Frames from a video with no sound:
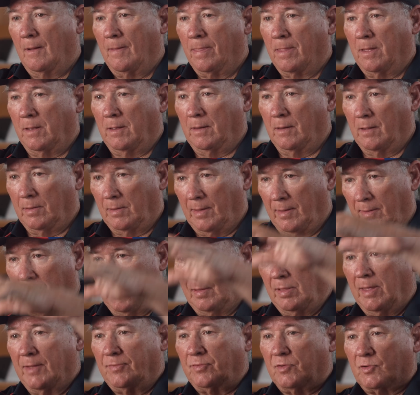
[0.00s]
You know, they
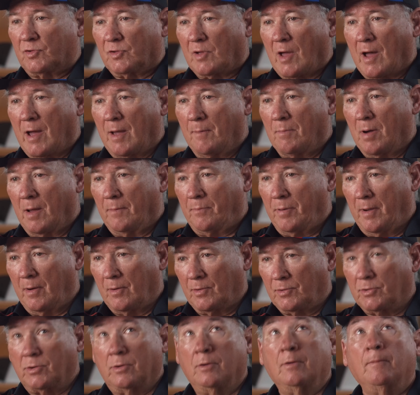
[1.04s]
lit the sky by
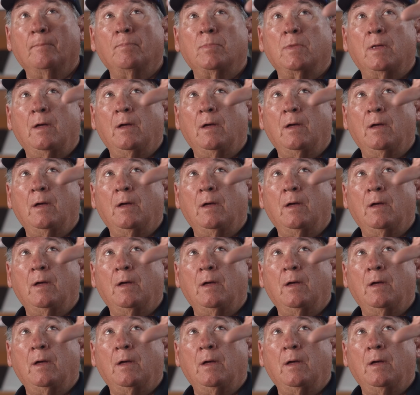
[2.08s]
parachute.